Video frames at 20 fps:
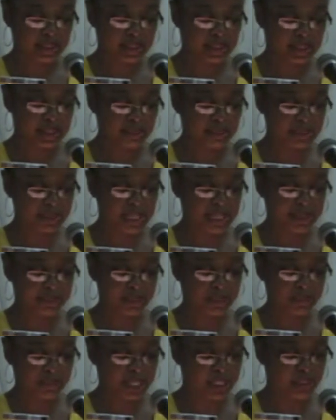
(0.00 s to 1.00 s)

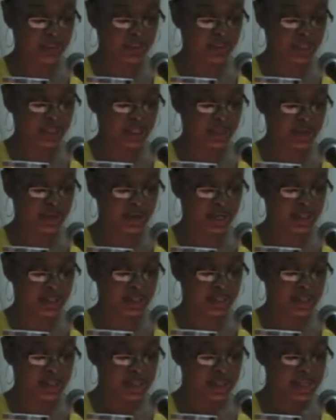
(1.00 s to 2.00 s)
sometimes by donkey cart,
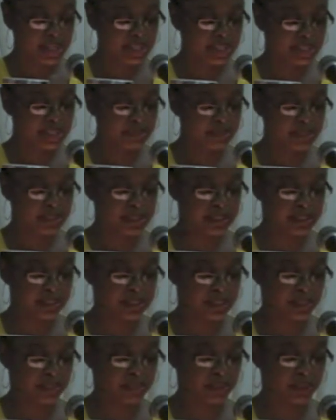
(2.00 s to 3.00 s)
exhibiting
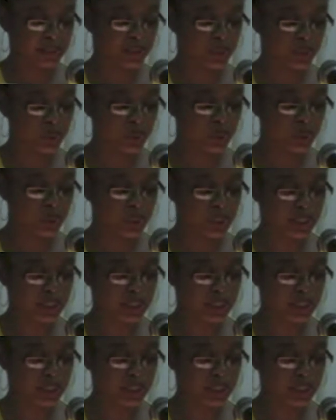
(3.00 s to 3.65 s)
them in schools